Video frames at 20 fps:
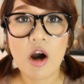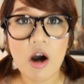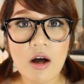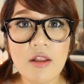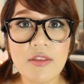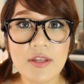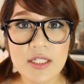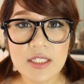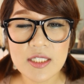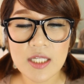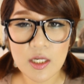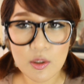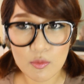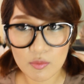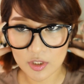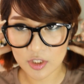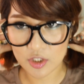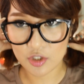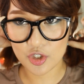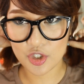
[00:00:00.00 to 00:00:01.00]
all they
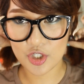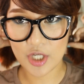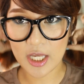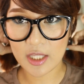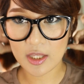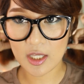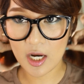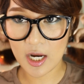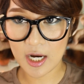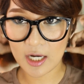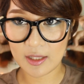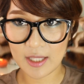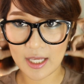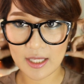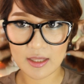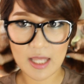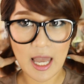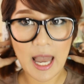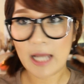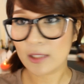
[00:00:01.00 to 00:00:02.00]
did was to shake their hair
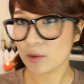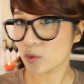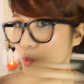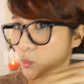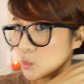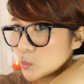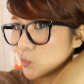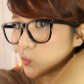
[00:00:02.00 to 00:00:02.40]
like that,